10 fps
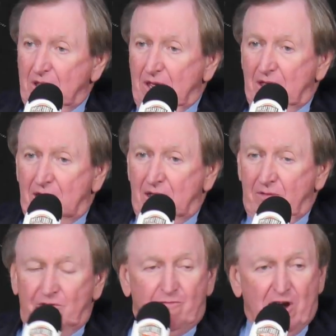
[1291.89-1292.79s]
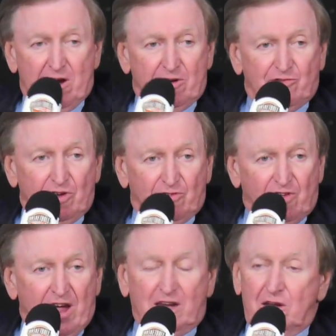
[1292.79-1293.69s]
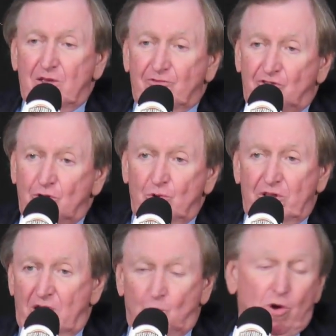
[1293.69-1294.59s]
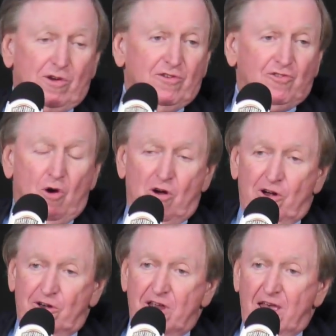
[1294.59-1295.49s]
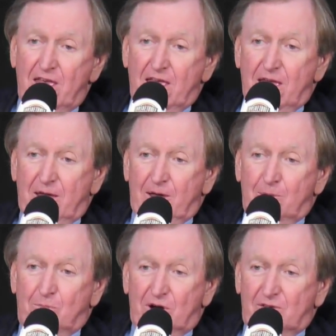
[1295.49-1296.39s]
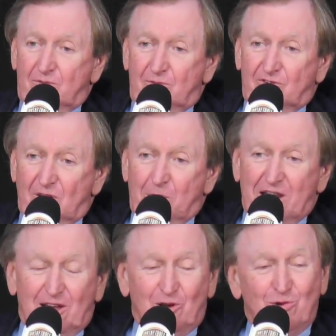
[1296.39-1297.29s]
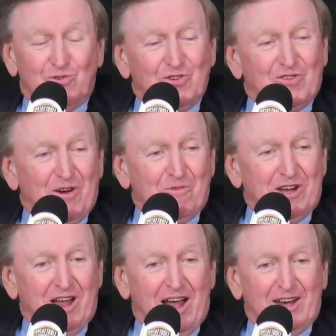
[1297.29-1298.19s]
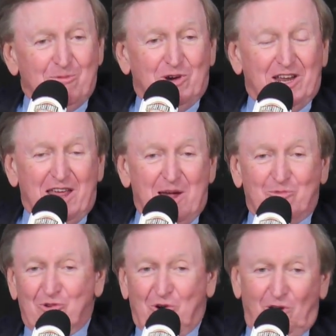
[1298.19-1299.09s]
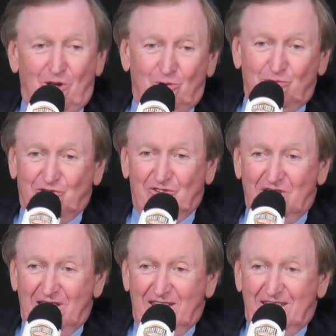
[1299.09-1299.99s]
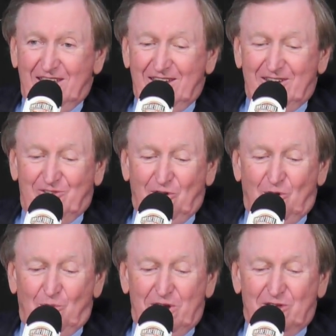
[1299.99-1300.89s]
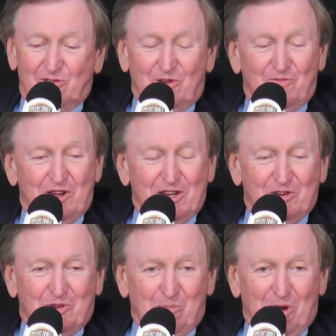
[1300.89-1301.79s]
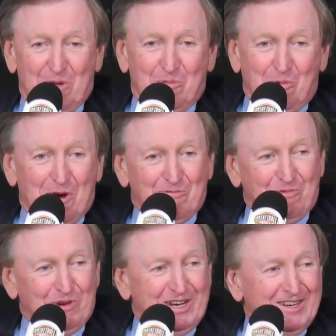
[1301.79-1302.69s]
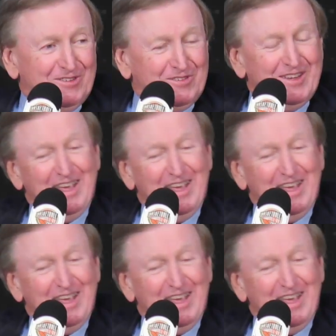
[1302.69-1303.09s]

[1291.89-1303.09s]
the various executives do, and they work as hard. But somebody loses every night, and when the games are close, it's always convenient to blame the referees.